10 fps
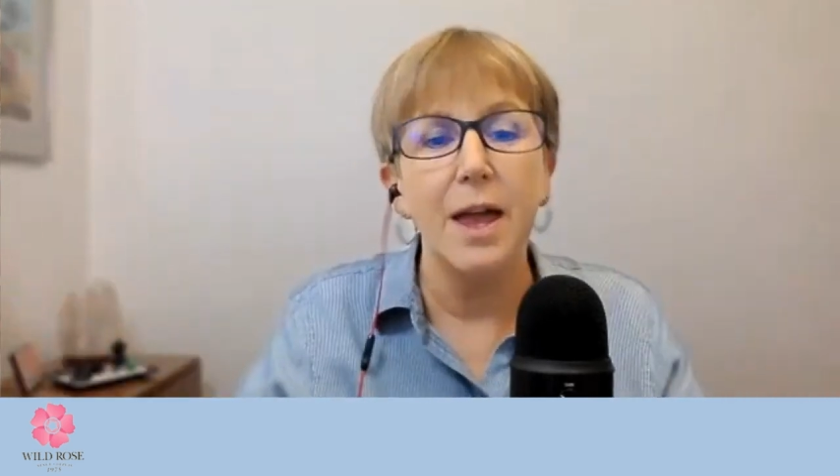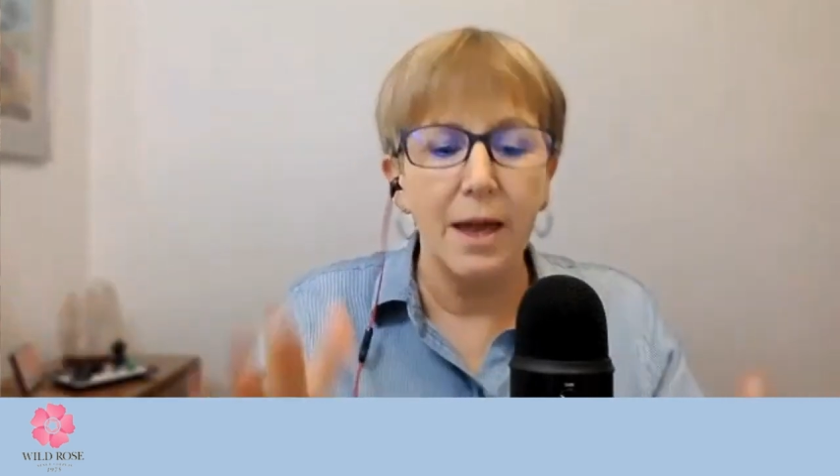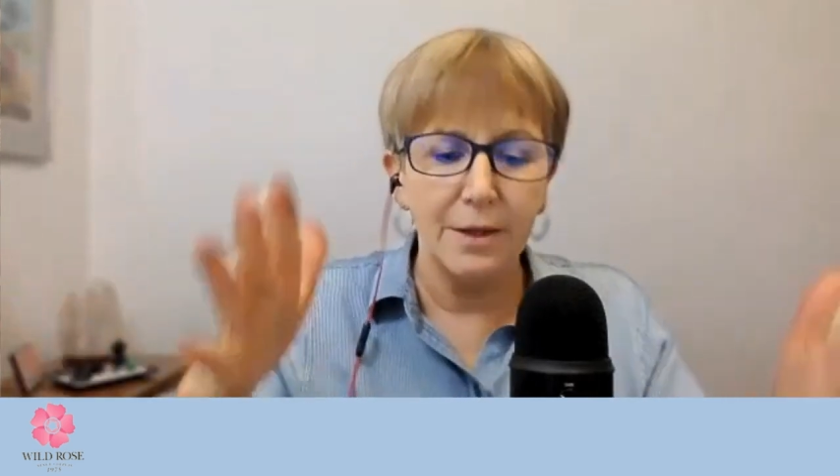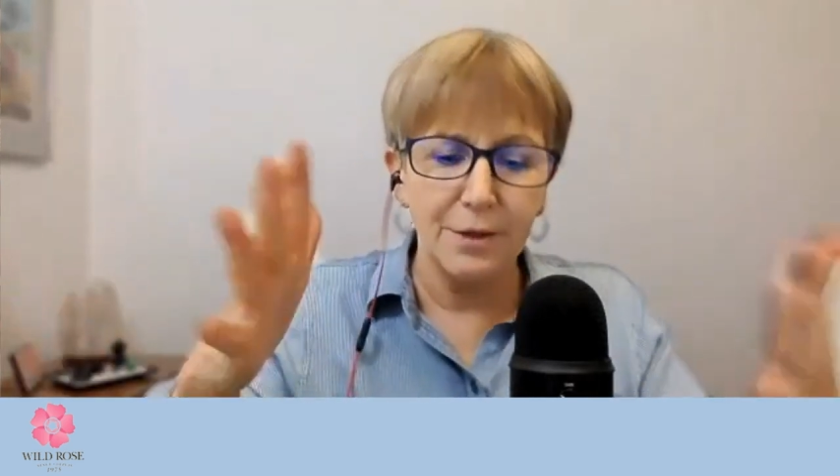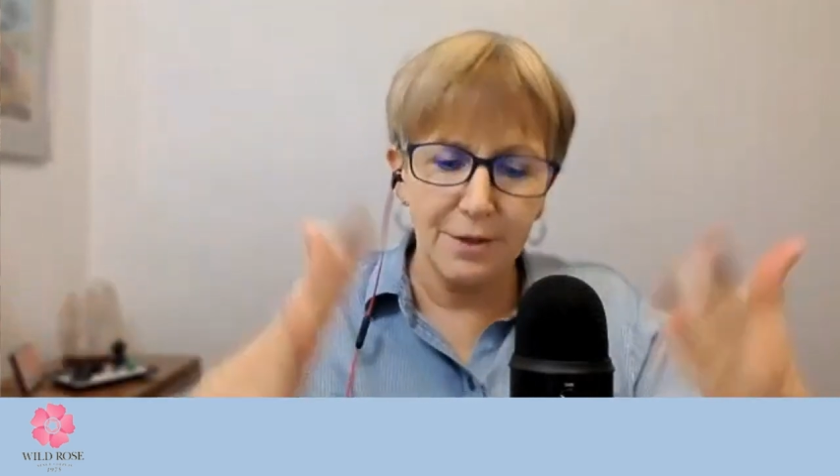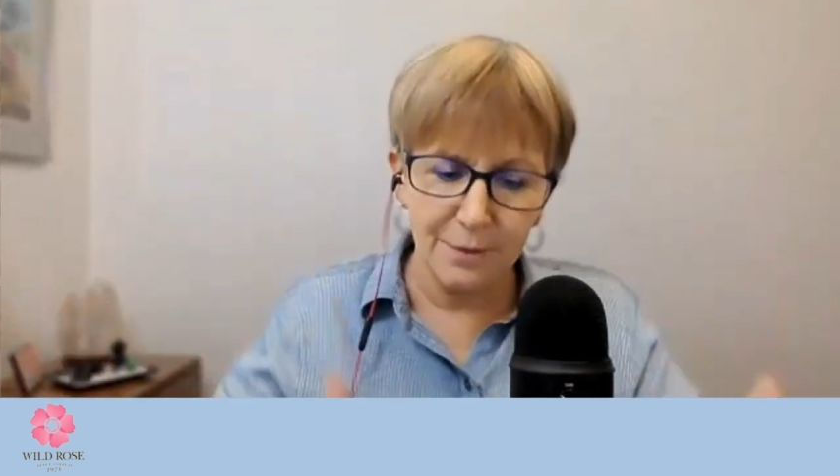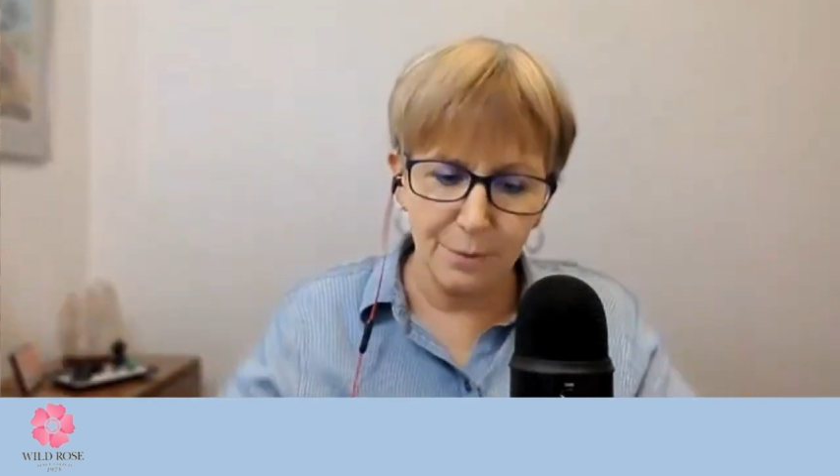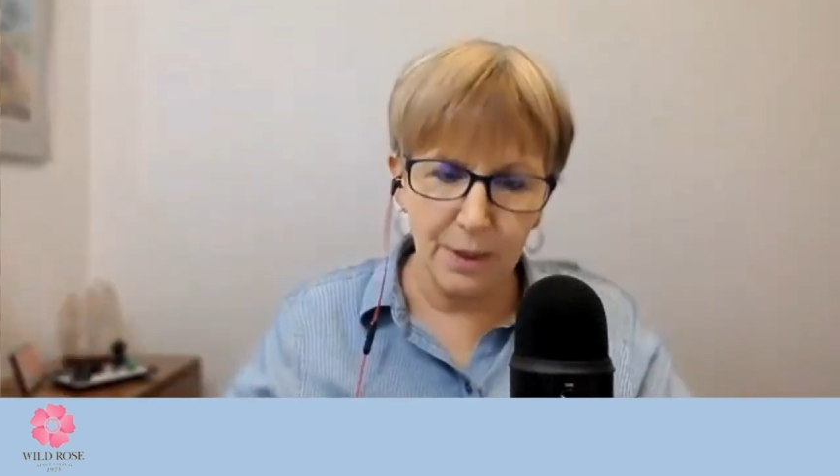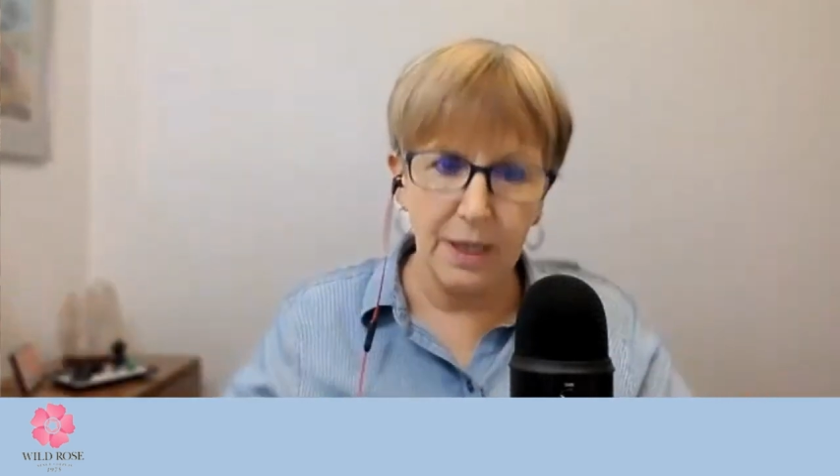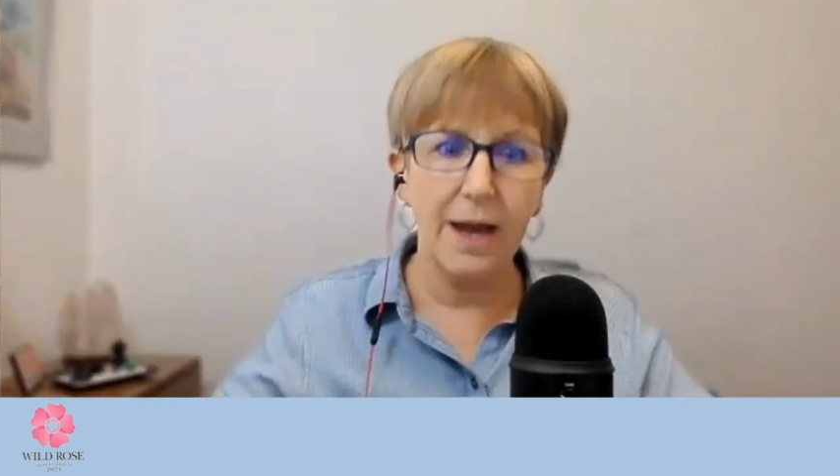and just
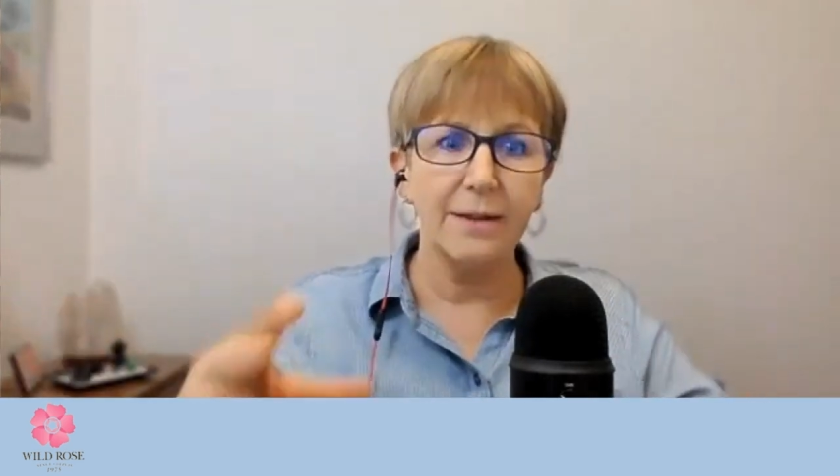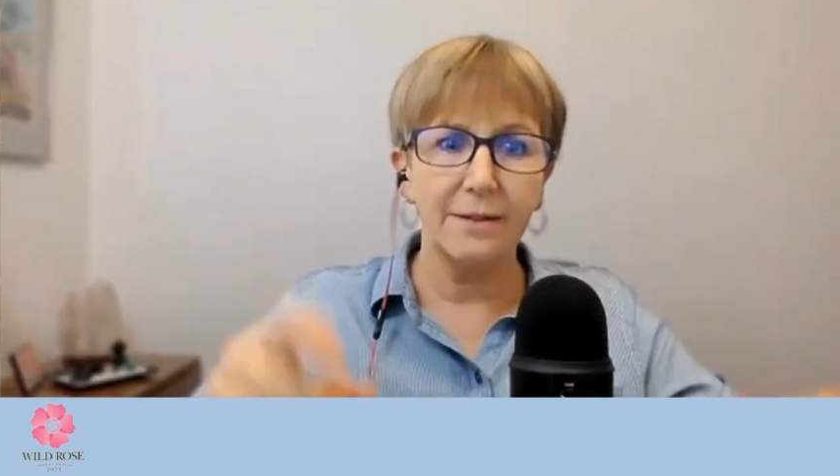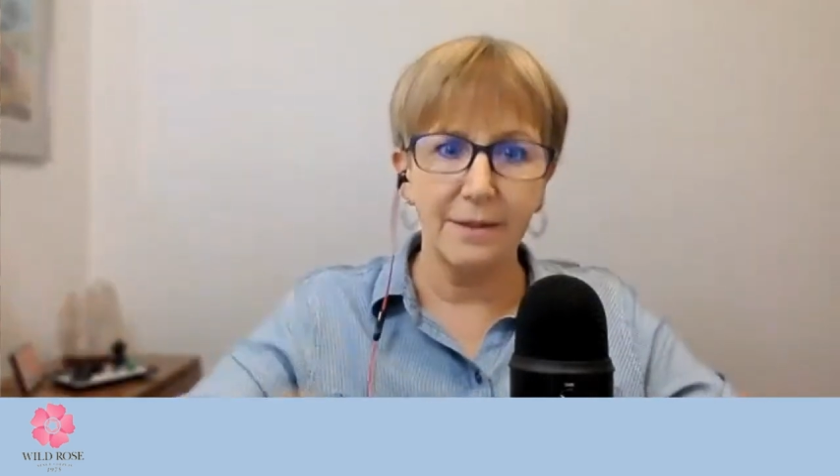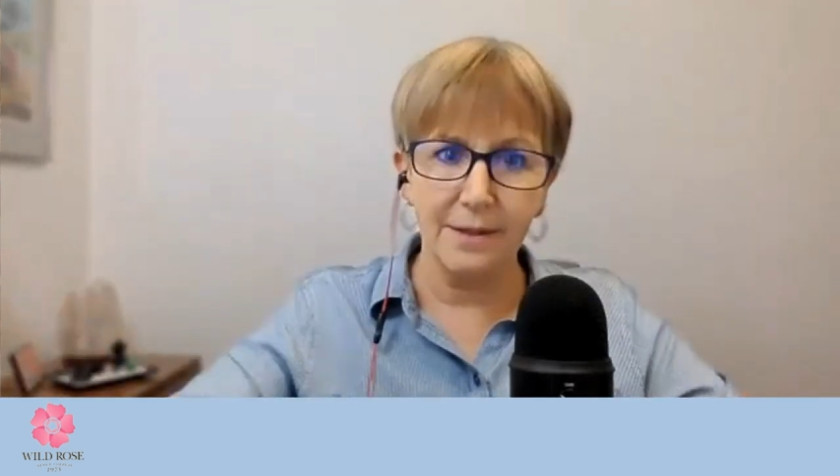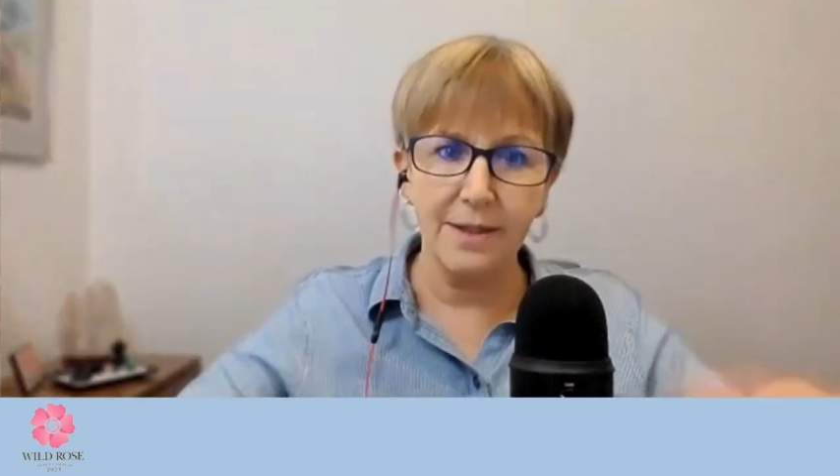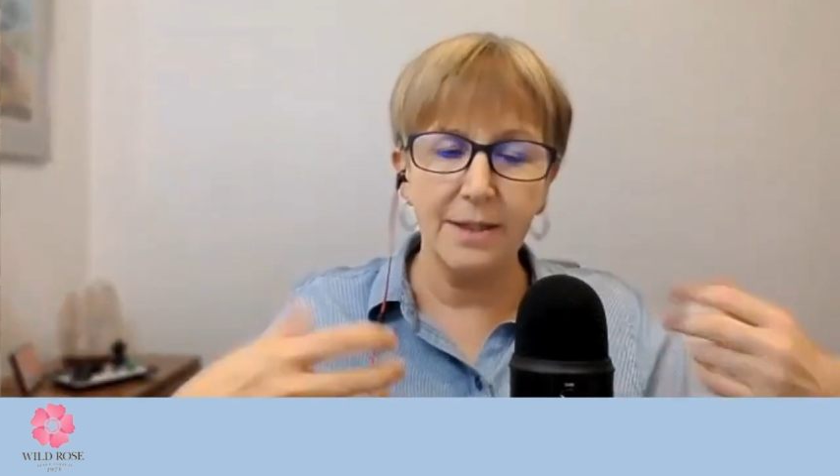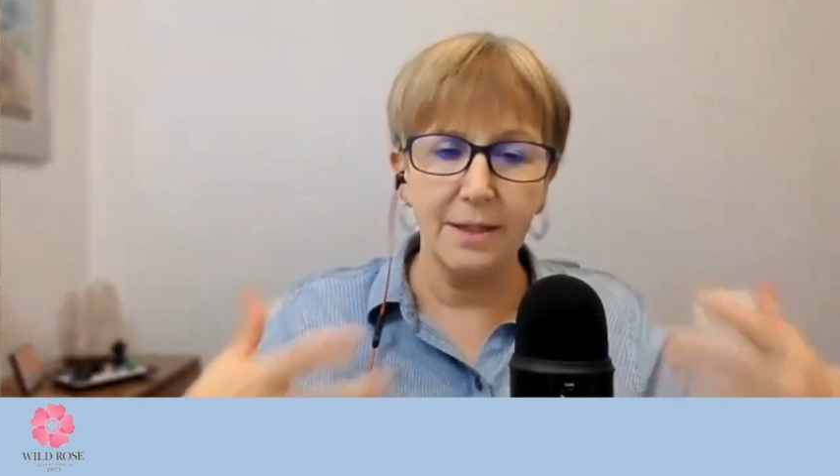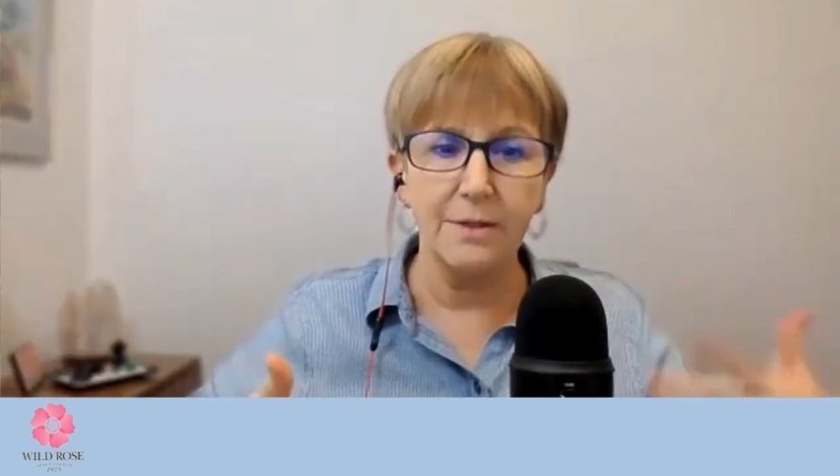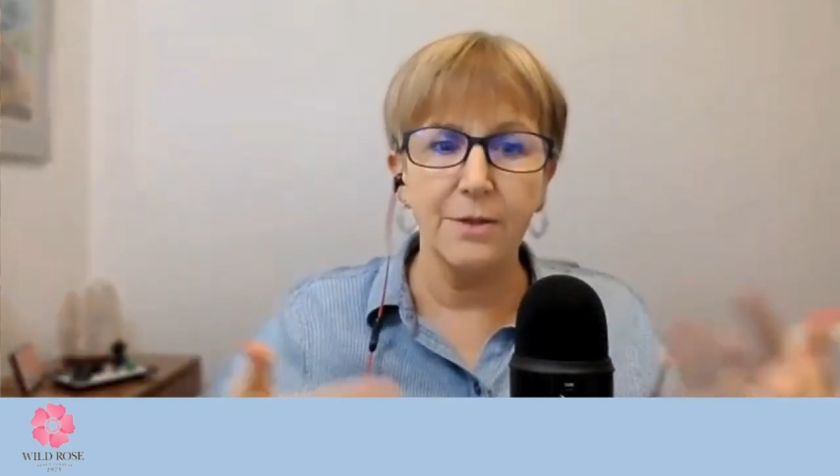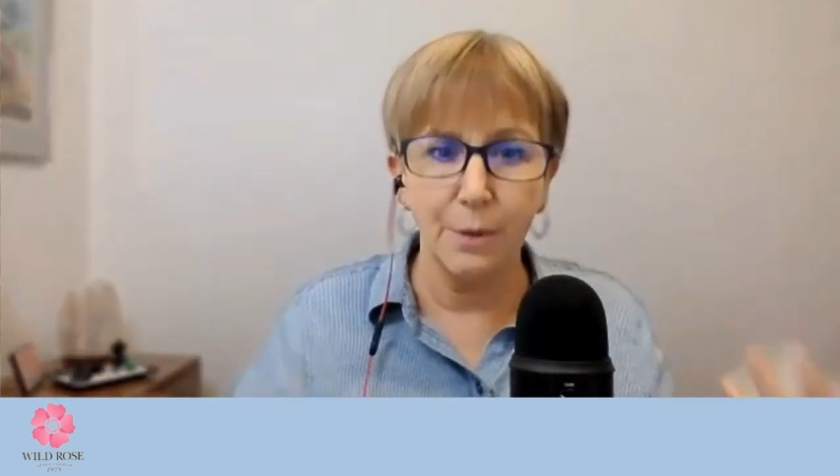relaxing to
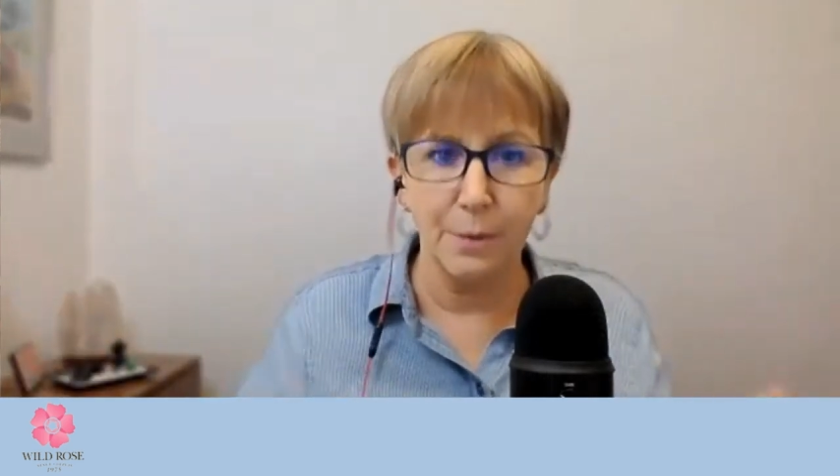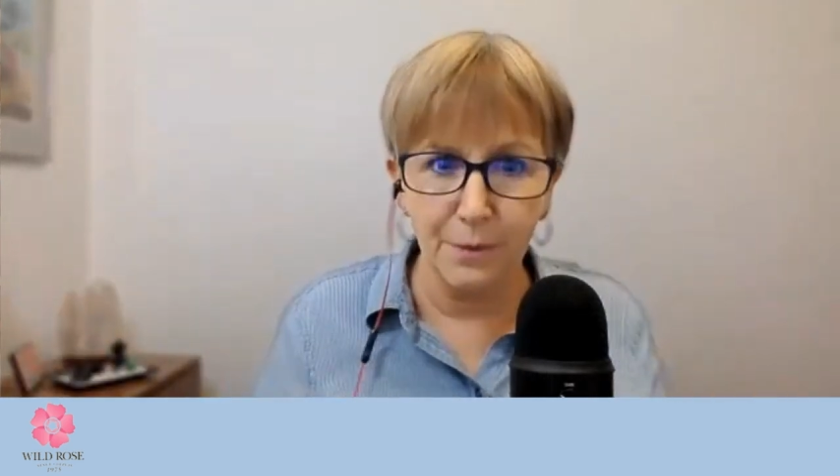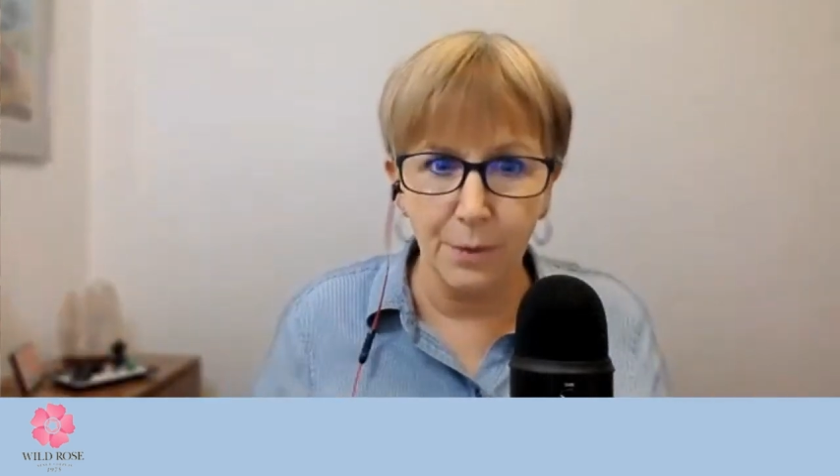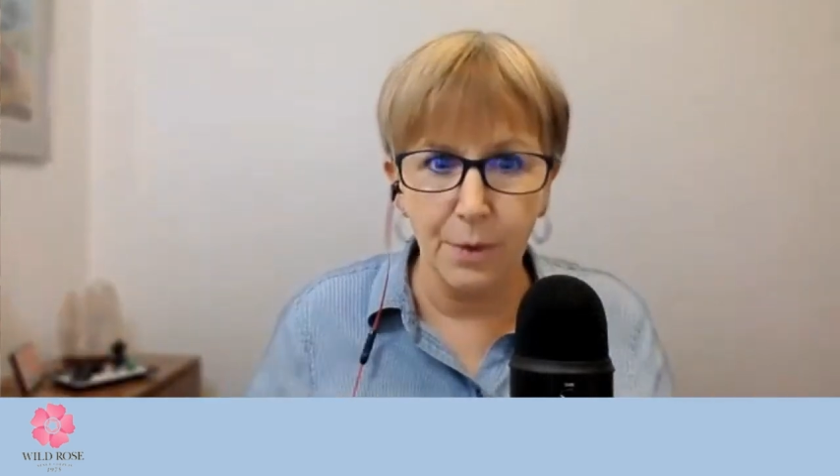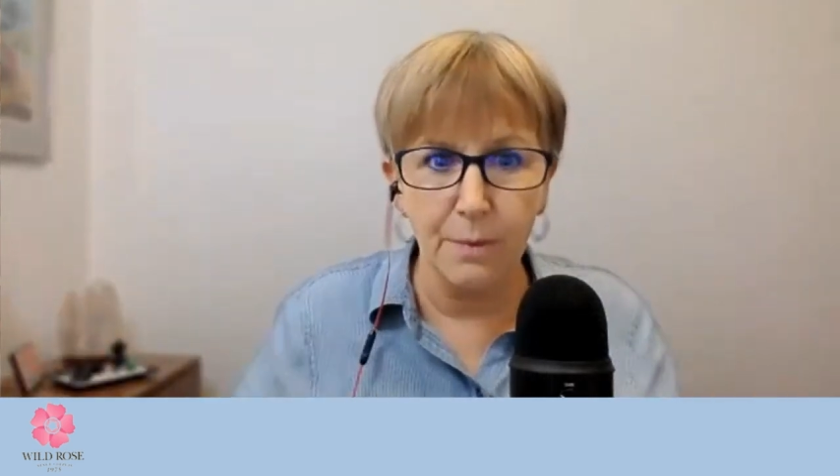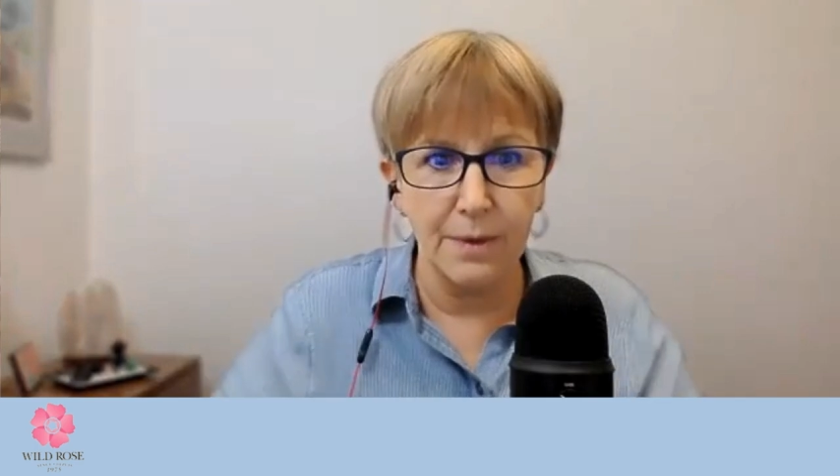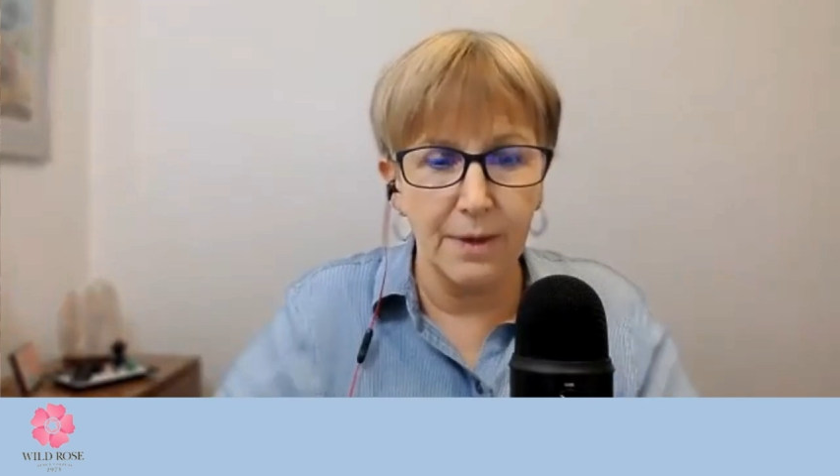eat to absorb